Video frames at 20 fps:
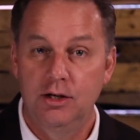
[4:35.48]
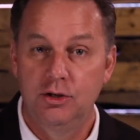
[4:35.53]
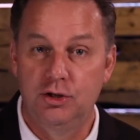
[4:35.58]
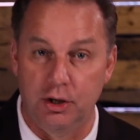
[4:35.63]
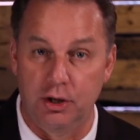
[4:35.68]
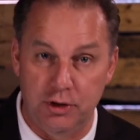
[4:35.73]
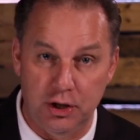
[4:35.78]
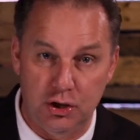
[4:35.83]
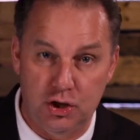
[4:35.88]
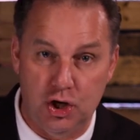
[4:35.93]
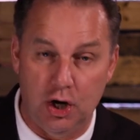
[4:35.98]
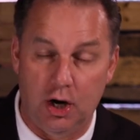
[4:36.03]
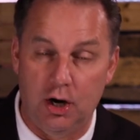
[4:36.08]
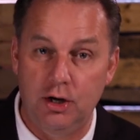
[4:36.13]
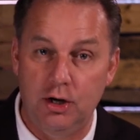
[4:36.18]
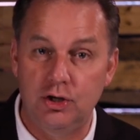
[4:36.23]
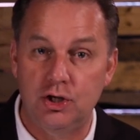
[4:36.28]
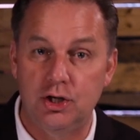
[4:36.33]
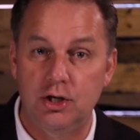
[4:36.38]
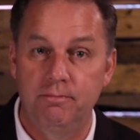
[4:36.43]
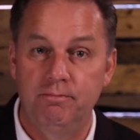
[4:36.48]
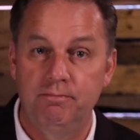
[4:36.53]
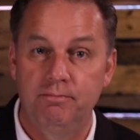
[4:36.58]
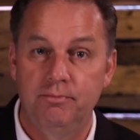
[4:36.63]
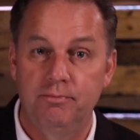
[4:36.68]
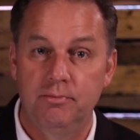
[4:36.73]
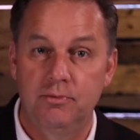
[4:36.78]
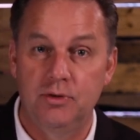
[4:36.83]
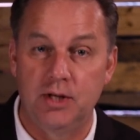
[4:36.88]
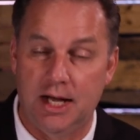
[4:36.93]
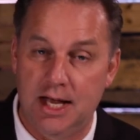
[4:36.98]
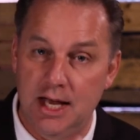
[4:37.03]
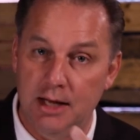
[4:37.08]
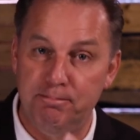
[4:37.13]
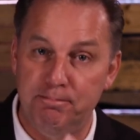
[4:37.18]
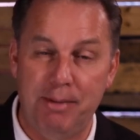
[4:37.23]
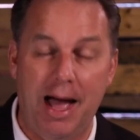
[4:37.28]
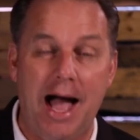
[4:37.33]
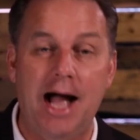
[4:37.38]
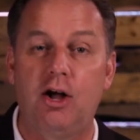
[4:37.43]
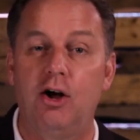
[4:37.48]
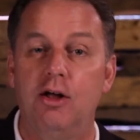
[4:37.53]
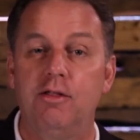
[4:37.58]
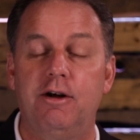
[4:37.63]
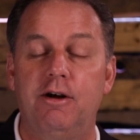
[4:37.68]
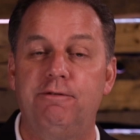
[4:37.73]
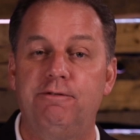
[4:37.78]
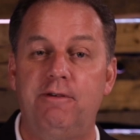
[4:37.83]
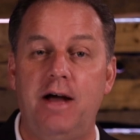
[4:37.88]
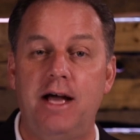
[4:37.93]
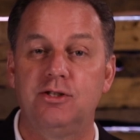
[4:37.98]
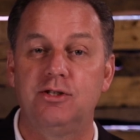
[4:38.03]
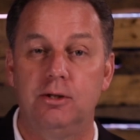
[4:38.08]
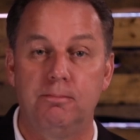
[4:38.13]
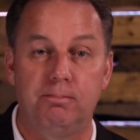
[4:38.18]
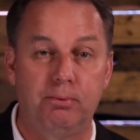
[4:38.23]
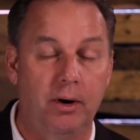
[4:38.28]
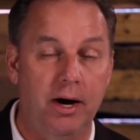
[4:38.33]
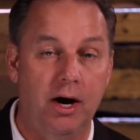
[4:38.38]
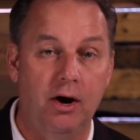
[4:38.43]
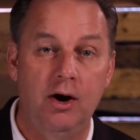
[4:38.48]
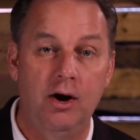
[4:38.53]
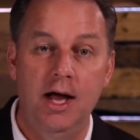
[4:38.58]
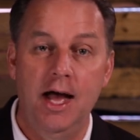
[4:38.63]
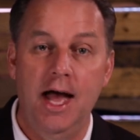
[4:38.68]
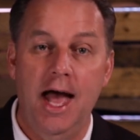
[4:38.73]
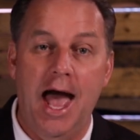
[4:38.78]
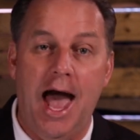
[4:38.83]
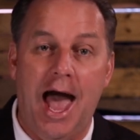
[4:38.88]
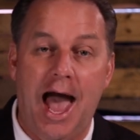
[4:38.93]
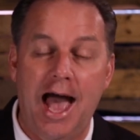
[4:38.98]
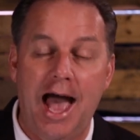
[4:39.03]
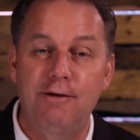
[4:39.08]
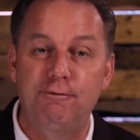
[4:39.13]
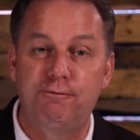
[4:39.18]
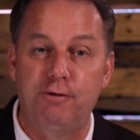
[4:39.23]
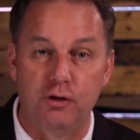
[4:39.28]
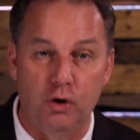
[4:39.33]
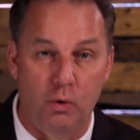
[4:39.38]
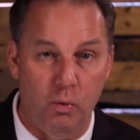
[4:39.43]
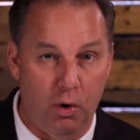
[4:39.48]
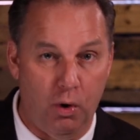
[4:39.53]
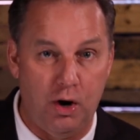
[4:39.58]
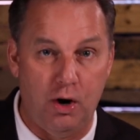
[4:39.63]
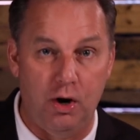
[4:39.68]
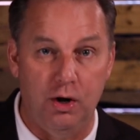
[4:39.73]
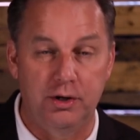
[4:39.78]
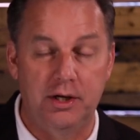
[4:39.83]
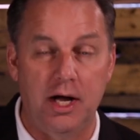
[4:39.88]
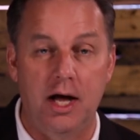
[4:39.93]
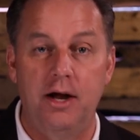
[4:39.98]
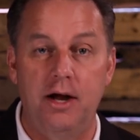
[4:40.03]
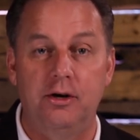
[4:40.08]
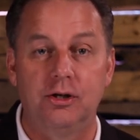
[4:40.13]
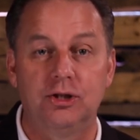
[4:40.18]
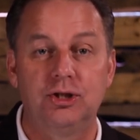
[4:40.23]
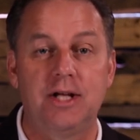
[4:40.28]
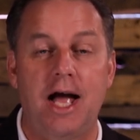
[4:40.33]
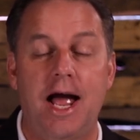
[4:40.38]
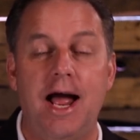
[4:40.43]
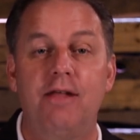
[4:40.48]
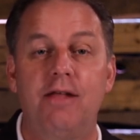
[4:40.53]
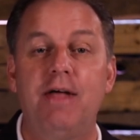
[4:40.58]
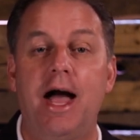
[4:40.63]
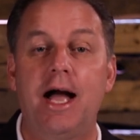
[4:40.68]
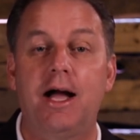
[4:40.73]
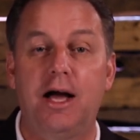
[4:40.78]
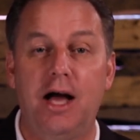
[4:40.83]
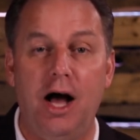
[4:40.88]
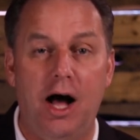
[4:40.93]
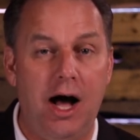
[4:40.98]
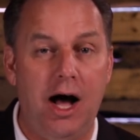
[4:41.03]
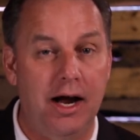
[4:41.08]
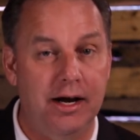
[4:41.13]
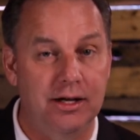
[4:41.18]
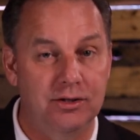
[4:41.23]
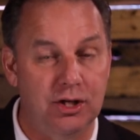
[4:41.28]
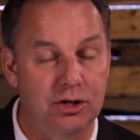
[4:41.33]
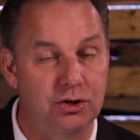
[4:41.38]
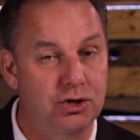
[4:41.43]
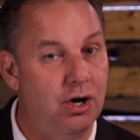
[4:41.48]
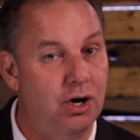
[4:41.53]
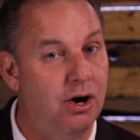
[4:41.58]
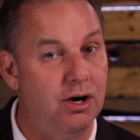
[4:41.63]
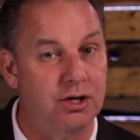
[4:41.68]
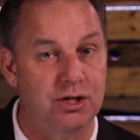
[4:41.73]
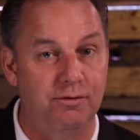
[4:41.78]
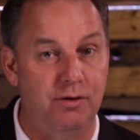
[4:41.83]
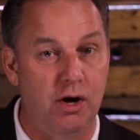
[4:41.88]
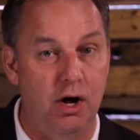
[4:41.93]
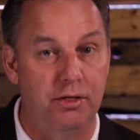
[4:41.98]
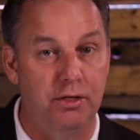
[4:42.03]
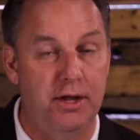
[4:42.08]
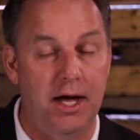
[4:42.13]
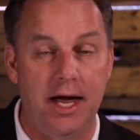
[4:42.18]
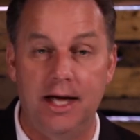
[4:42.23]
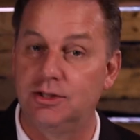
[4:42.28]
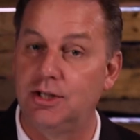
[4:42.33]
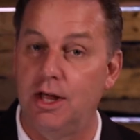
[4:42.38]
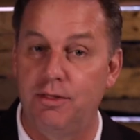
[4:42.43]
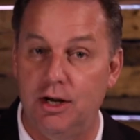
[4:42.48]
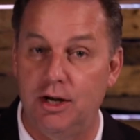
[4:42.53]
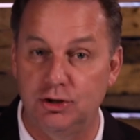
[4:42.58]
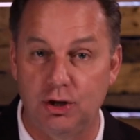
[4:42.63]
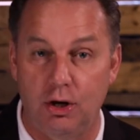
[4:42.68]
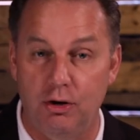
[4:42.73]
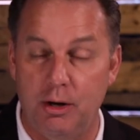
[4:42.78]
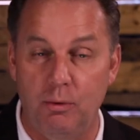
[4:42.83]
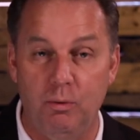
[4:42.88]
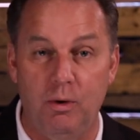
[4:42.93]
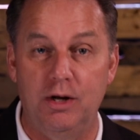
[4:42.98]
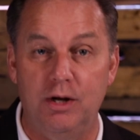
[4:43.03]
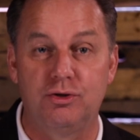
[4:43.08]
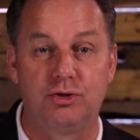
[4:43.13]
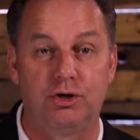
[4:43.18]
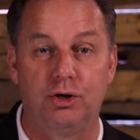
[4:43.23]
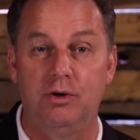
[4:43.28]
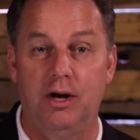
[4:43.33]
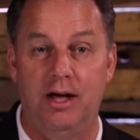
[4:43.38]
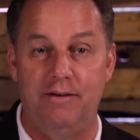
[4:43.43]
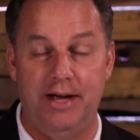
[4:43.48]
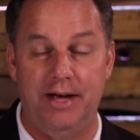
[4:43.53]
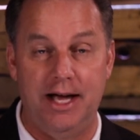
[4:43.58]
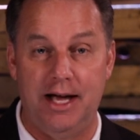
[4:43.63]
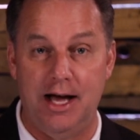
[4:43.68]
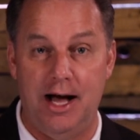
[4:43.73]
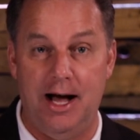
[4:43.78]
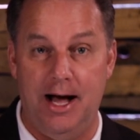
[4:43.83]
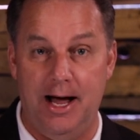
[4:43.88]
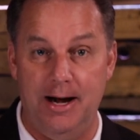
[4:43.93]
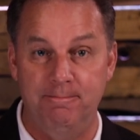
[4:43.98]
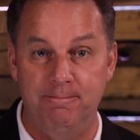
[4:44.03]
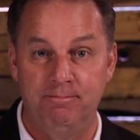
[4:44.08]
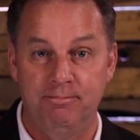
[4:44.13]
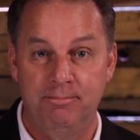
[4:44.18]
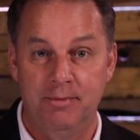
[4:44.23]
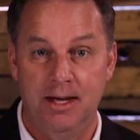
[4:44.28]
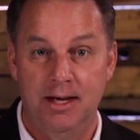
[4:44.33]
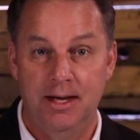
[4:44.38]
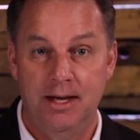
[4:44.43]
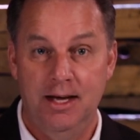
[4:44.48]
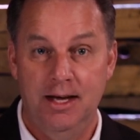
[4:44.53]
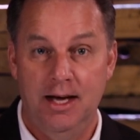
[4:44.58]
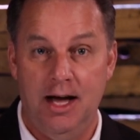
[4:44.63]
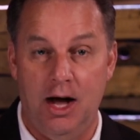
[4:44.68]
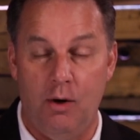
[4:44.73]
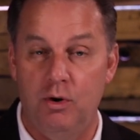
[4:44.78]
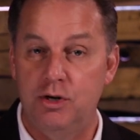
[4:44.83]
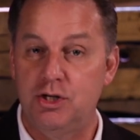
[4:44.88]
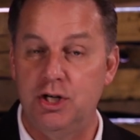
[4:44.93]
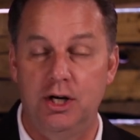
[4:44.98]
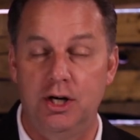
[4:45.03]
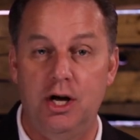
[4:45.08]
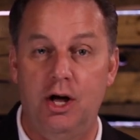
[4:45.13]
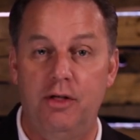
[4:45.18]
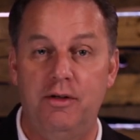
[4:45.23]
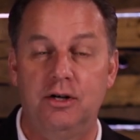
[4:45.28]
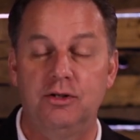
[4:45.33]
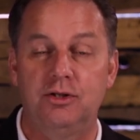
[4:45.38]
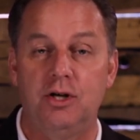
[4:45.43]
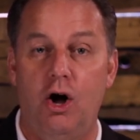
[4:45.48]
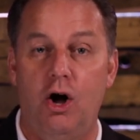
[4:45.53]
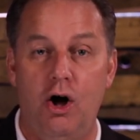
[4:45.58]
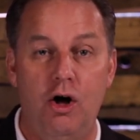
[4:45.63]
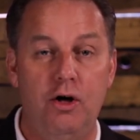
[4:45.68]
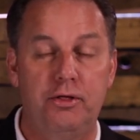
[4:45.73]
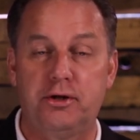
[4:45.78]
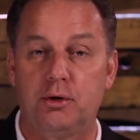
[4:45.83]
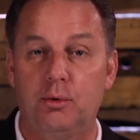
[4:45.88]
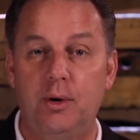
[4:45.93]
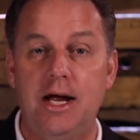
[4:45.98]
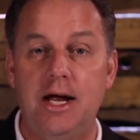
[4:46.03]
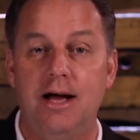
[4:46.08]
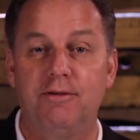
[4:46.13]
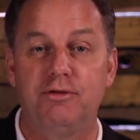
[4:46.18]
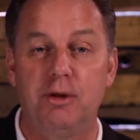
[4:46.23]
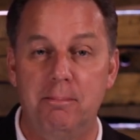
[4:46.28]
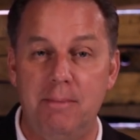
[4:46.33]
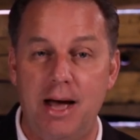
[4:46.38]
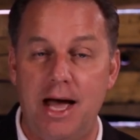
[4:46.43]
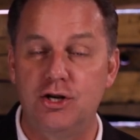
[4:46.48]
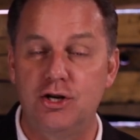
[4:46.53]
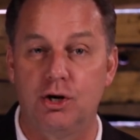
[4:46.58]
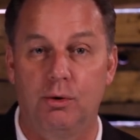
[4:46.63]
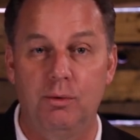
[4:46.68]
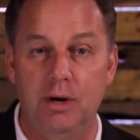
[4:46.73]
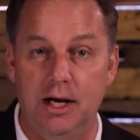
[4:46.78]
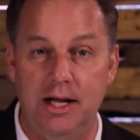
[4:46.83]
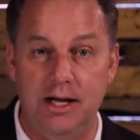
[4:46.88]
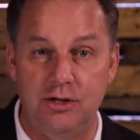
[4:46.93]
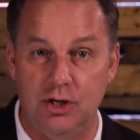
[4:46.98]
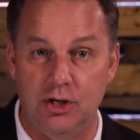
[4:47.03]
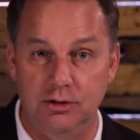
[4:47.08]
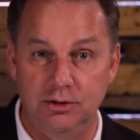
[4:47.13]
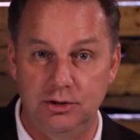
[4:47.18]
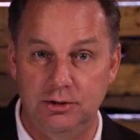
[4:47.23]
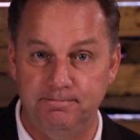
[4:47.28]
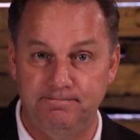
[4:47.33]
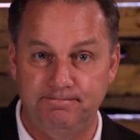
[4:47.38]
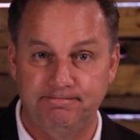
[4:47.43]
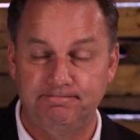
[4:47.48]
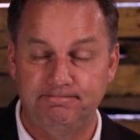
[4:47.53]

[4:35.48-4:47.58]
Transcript: to the church to get back on their face in prayer, and for the world to understand that God is in charge of all things, and there's only one true living God. I want you to know there's all three of the major religions,